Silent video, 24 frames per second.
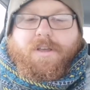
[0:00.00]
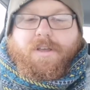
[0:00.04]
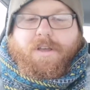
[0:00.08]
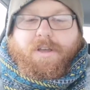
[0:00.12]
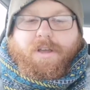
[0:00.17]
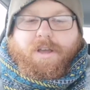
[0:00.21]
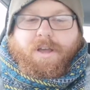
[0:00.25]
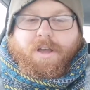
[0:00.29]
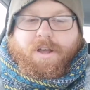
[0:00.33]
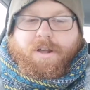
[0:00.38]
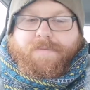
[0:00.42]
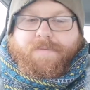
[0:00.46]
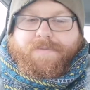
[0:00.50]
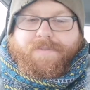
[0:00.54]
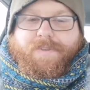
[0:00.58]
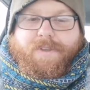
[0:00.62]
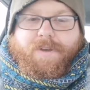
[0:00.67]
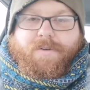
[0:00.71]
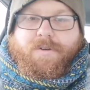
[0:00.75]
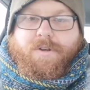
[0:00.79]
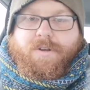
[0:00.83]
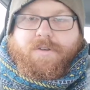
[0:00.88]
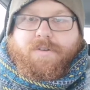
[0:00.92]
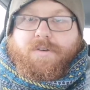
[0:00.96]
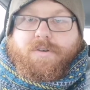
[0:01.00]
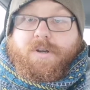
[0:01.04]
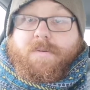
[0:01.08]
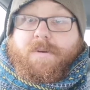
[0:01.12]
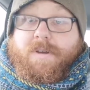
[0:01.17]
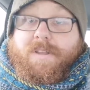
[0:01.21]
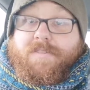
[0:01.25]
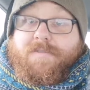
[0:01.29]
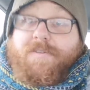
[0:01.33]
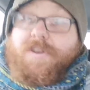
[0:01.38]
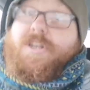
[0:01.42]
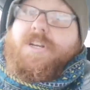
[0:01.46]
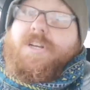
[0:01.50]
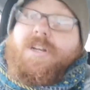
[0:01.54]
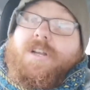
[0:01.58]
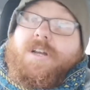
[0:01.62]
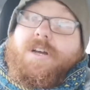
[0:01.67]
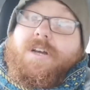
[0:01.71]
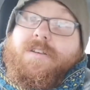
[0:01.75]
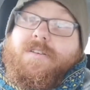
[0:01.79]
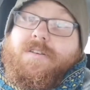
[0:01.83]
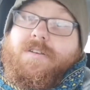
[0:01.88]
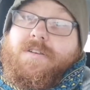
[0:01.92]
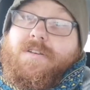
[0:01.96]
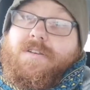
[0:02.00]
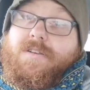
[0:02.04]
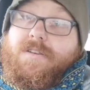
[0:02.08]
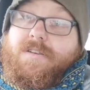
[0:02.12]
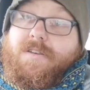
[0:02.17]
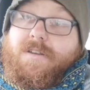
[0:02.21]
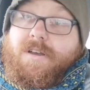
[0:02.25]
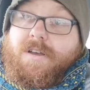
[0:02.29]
I want to talk about the fishing license